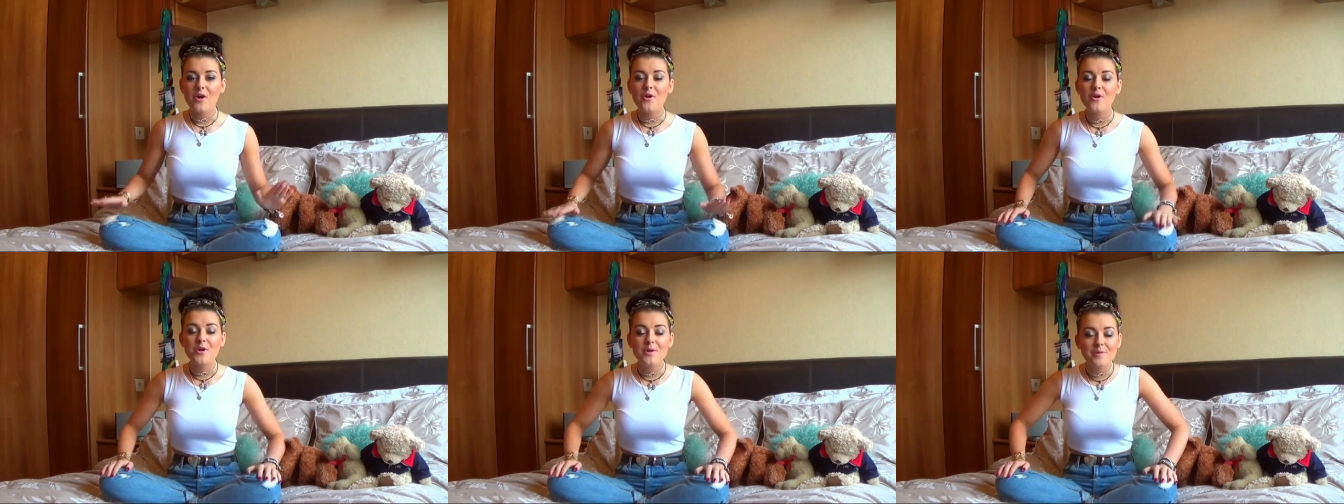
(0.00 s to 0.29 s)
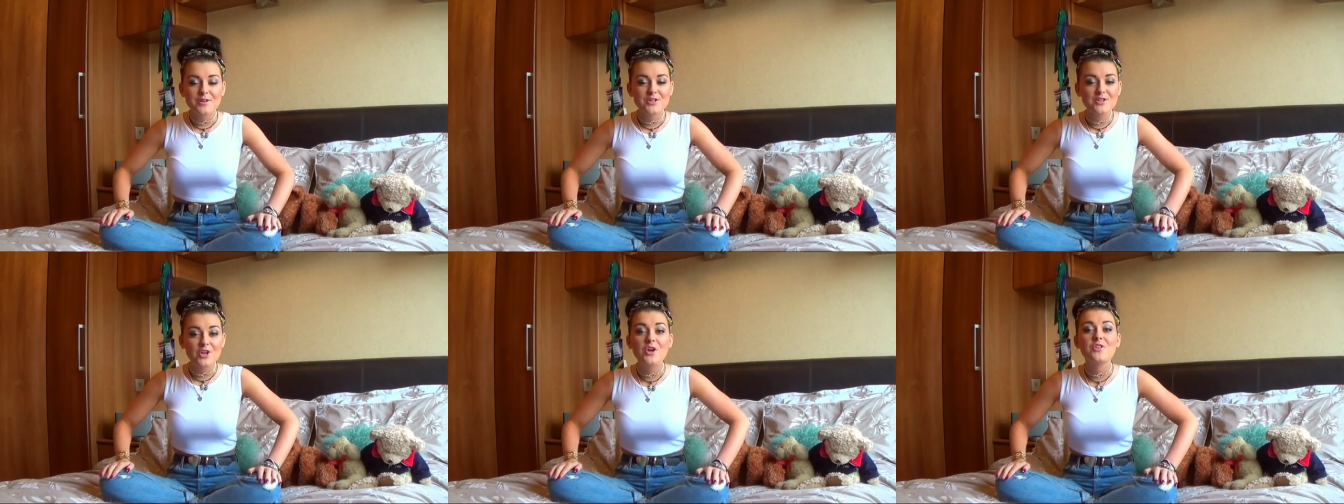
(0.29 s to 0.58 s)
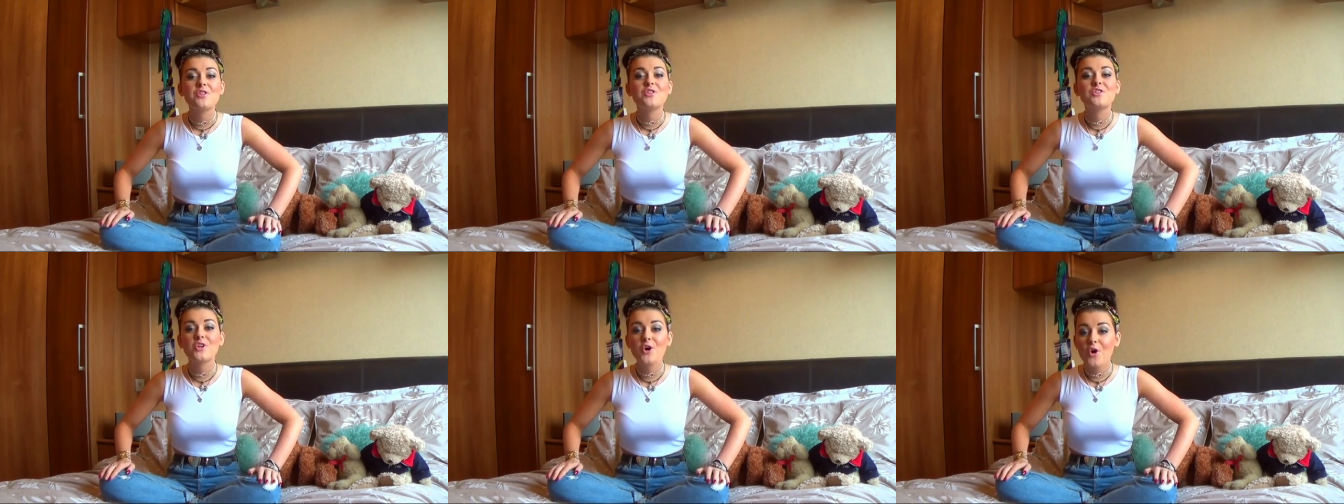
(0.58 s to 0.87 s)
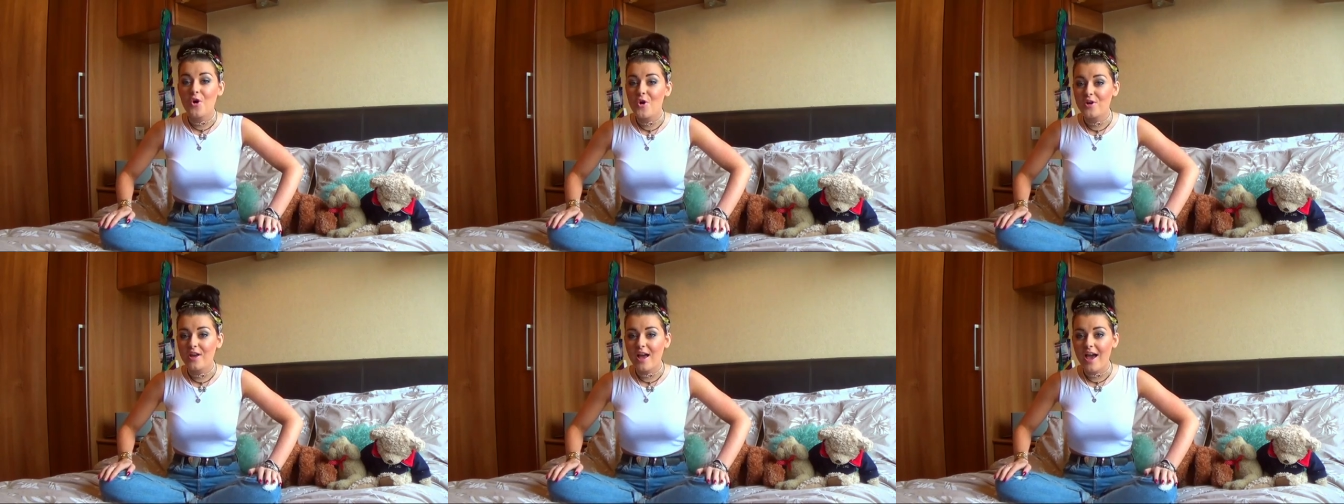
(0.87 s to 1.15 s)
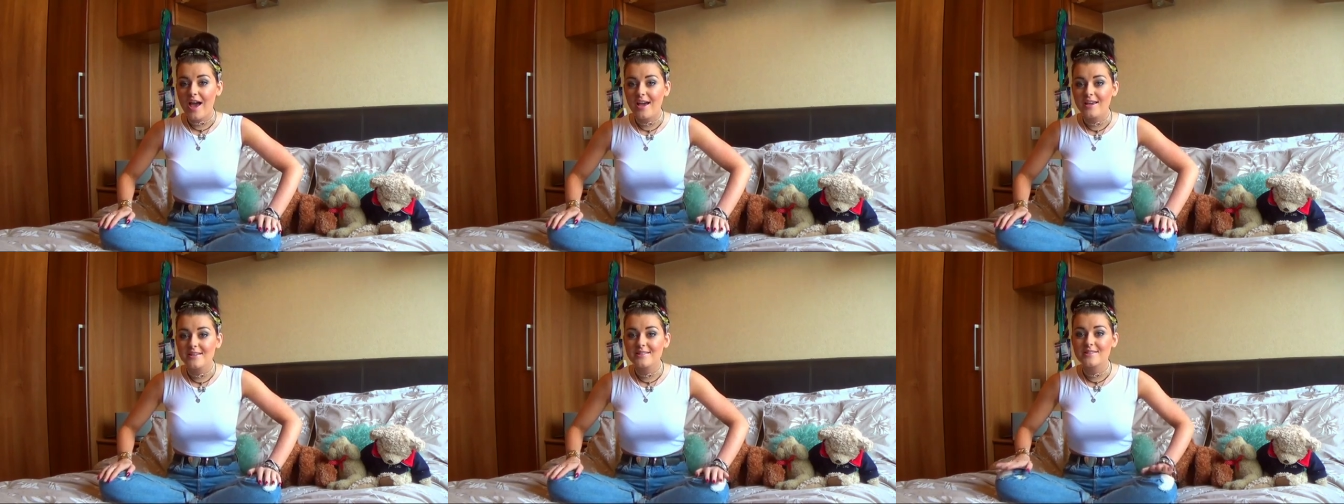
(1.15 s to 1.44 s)
I hope you enjoyed the tour,
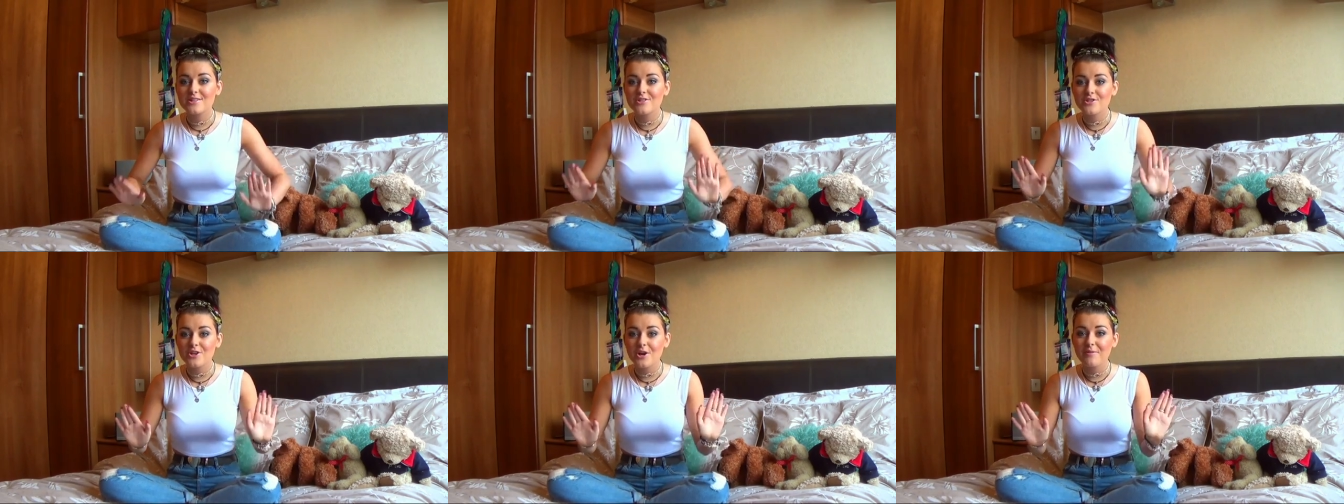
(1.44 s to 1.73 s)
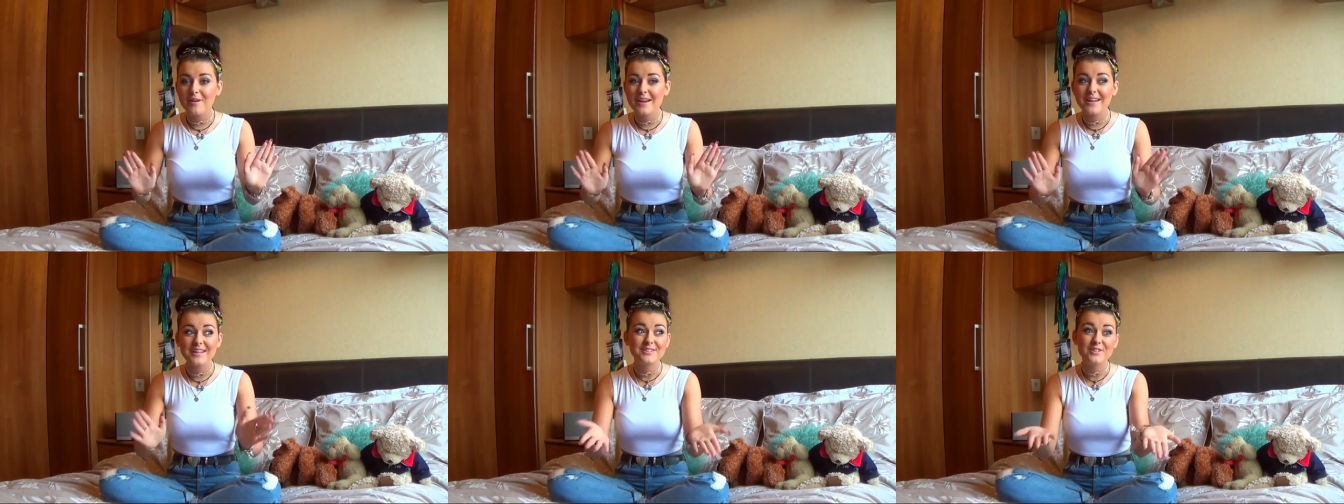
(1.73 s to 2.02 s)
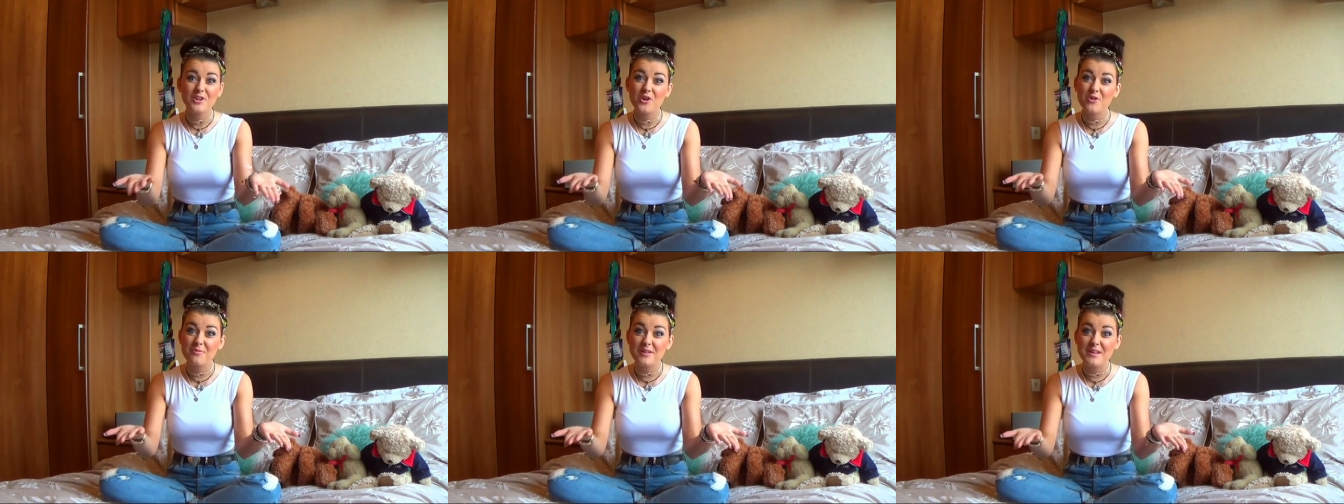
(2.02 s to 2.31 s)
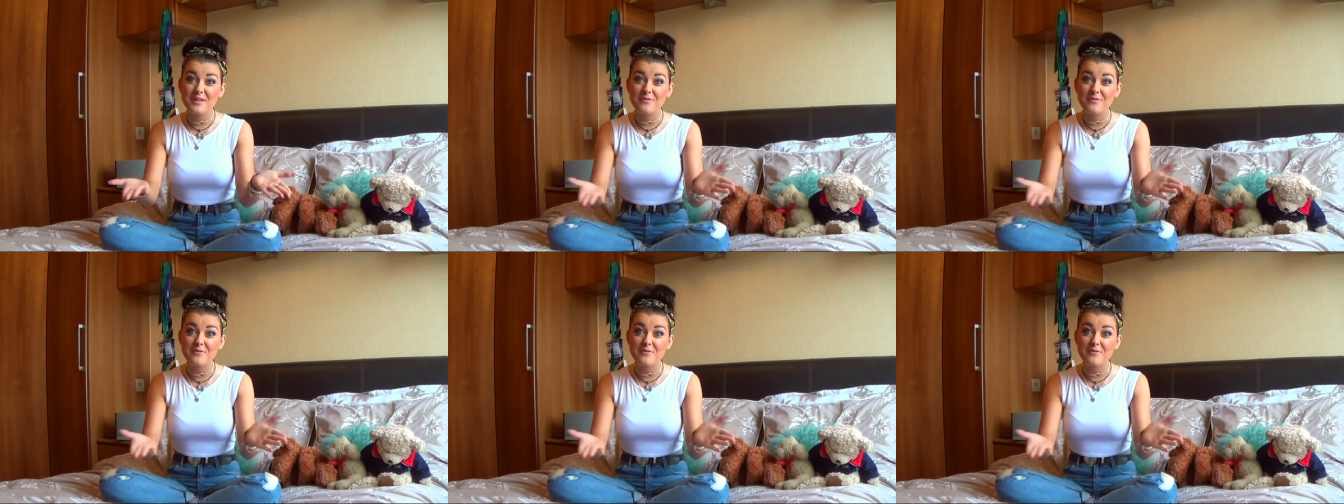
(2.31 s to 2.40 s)
guys. Sorry, no